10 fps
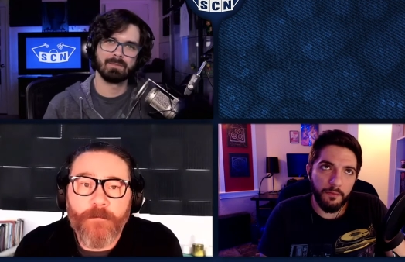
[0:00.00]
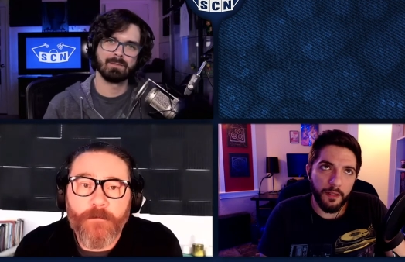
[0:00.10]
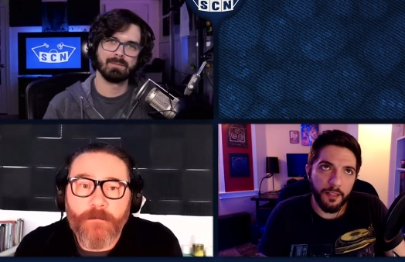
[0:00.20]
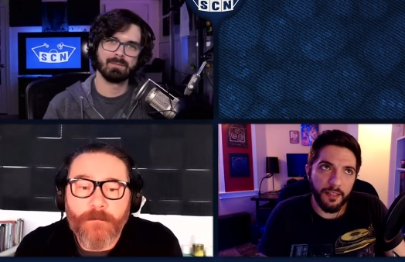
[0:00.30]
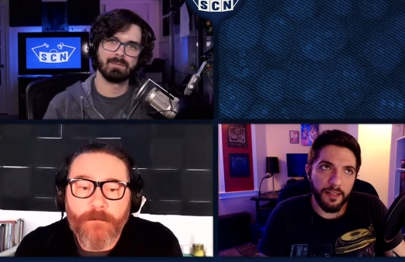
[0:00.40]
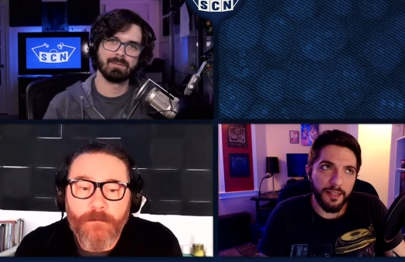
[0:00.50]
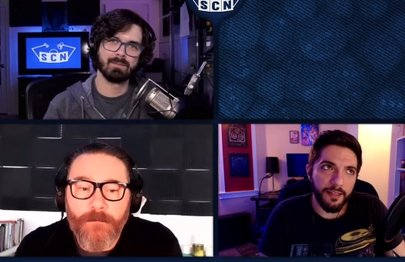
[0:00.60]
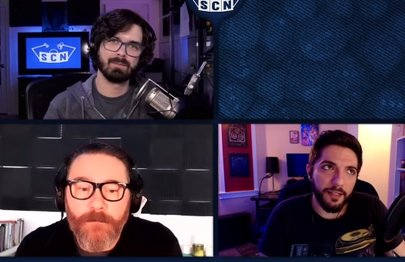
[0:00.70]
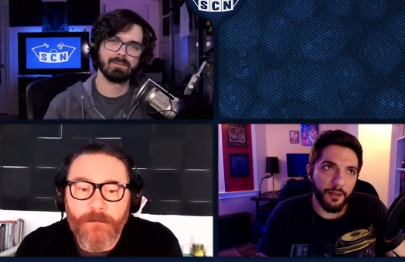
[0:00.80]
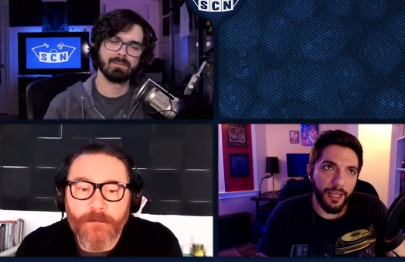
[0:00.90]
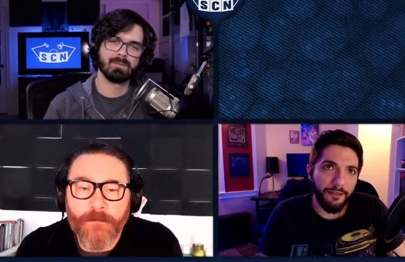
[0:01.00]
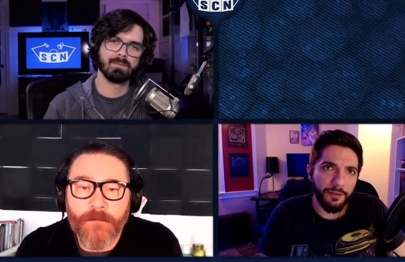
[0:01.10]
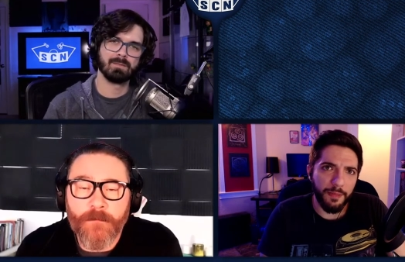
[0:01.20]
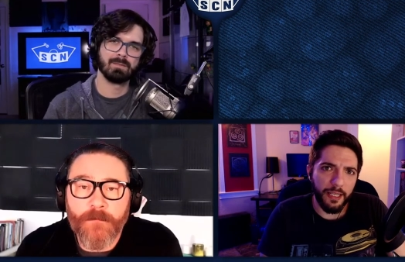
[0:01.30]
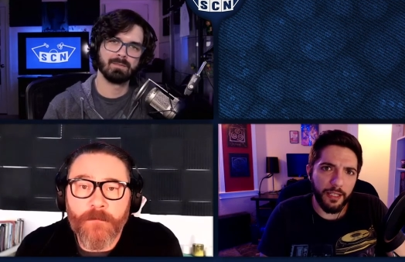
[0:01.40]
Speaker 1: doesn't necessarily
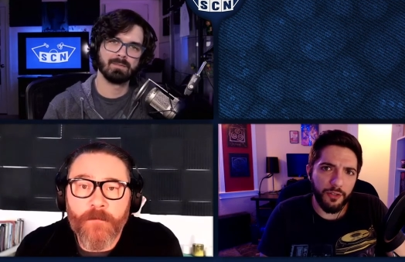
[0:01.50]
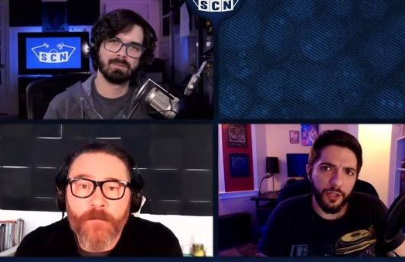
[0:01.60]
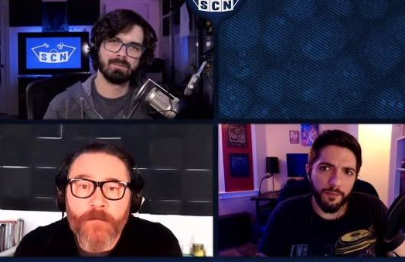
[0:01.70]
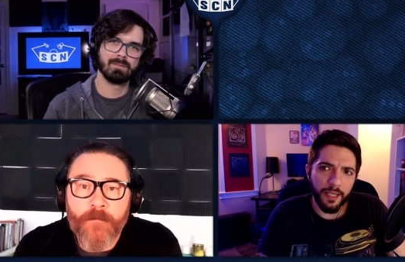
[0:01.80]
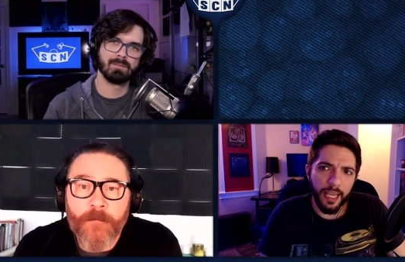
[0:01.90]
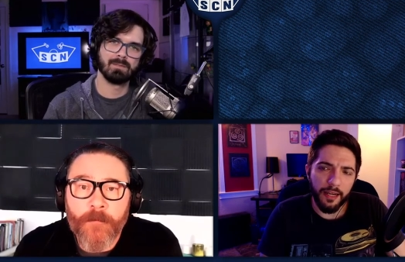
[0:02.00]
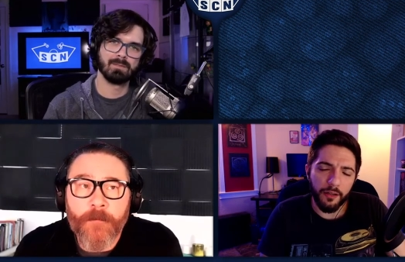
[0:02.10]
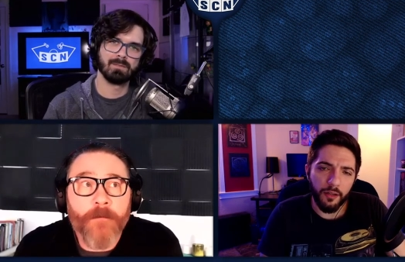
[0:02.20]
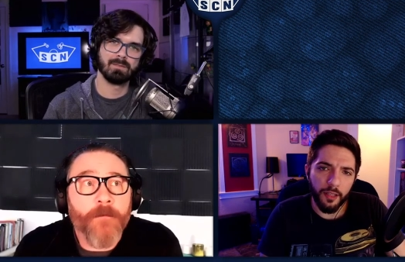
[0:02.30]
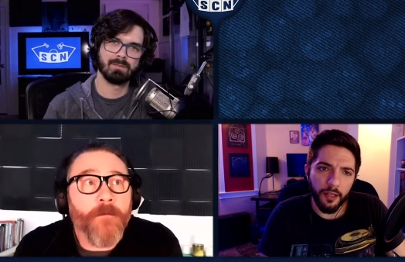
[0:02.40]
have to be just mechanical.